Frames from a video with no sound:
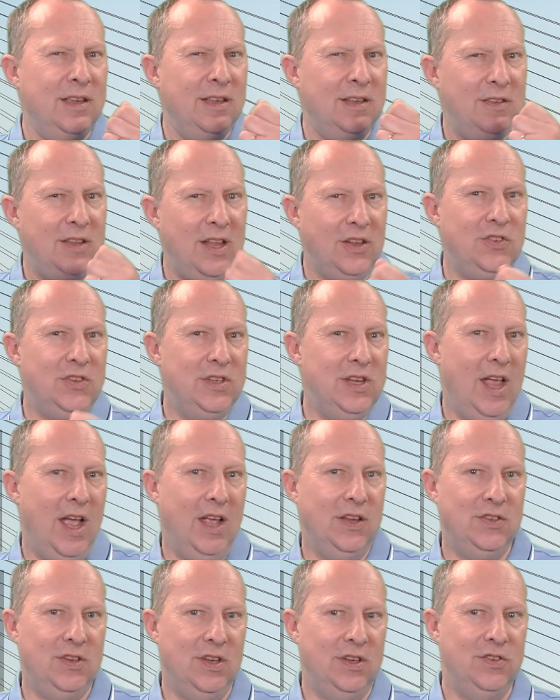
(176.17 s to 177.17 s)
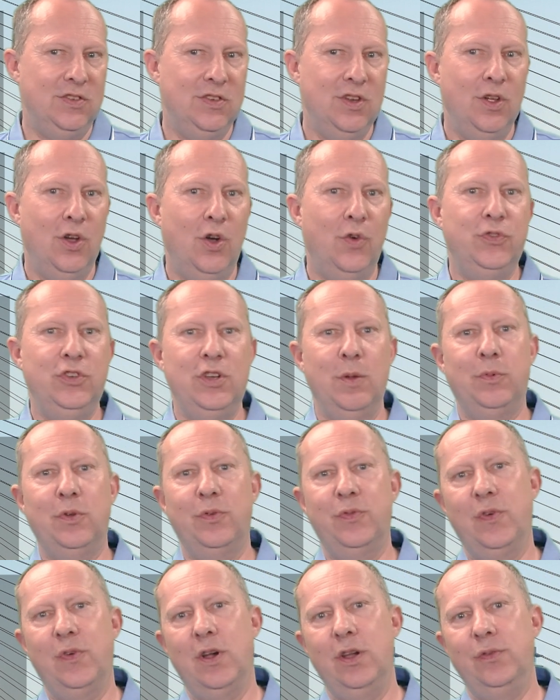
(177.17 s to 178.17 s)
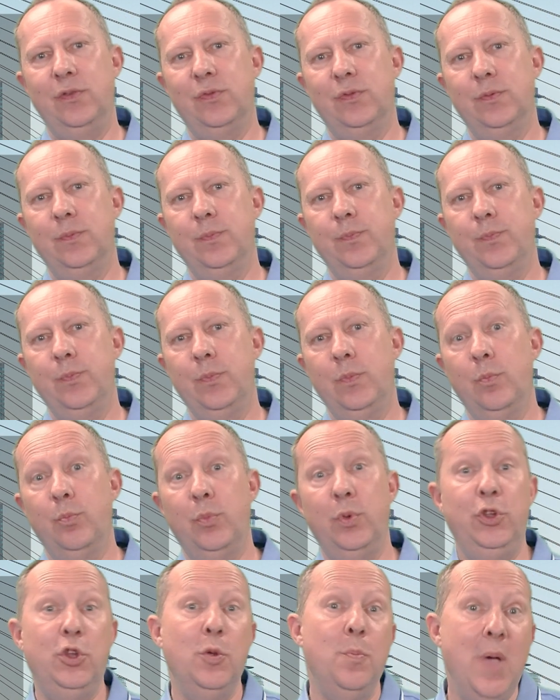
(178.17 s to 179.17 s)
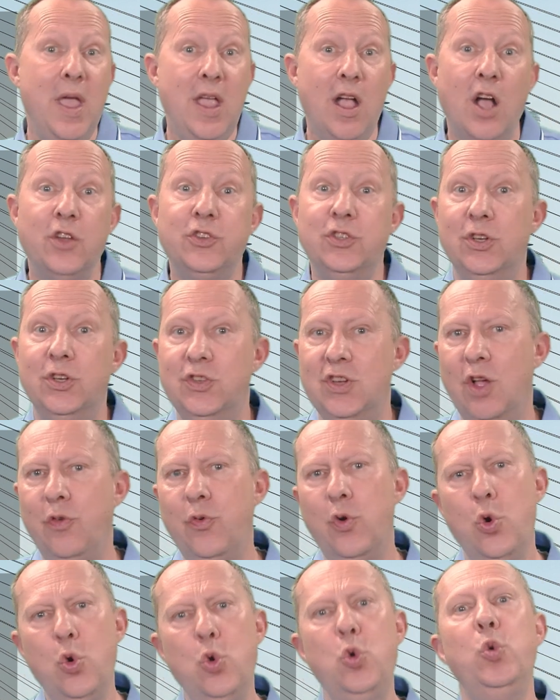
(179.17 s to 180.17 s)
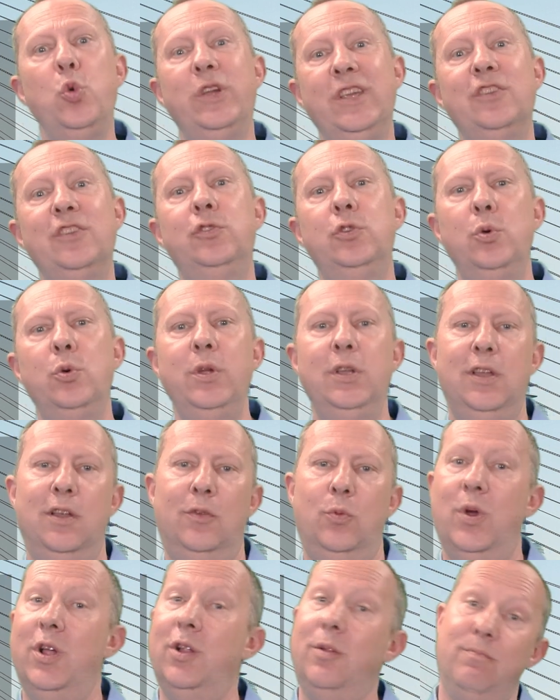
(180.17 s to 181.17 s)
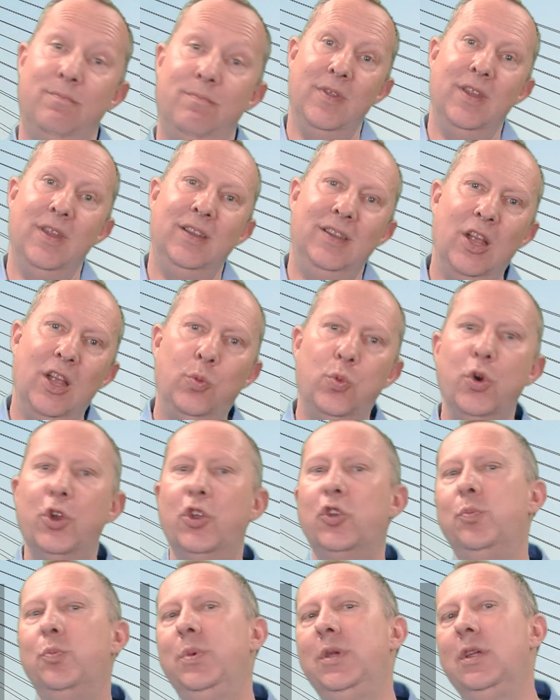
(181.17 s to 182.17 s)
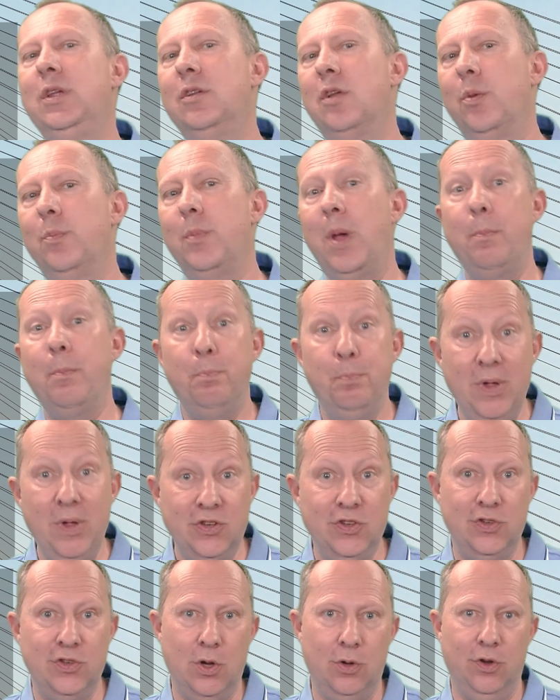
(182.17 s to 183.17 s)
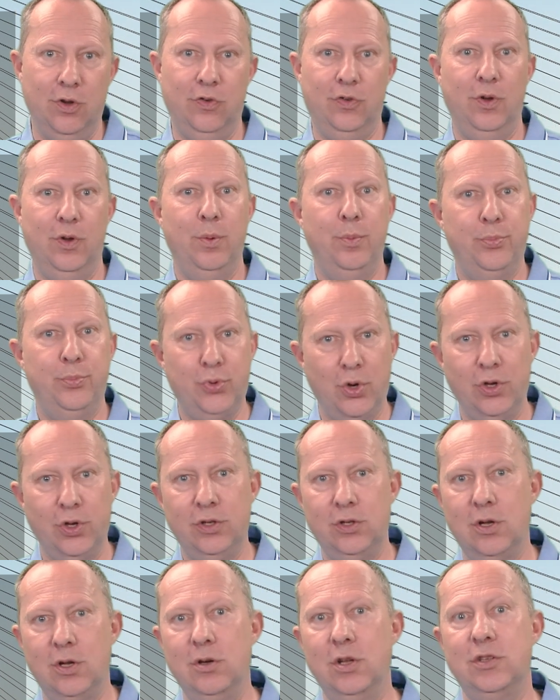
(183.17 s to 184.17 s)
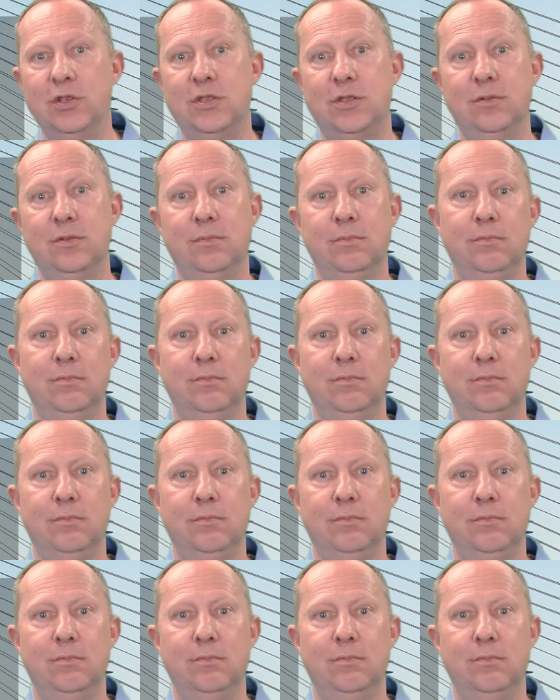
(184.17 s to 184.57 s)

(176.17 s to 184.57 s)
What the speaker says: That's the essence of chapter 5. But you may ask yourself, who is doing that? Well, that work is being done by business owners, product owners.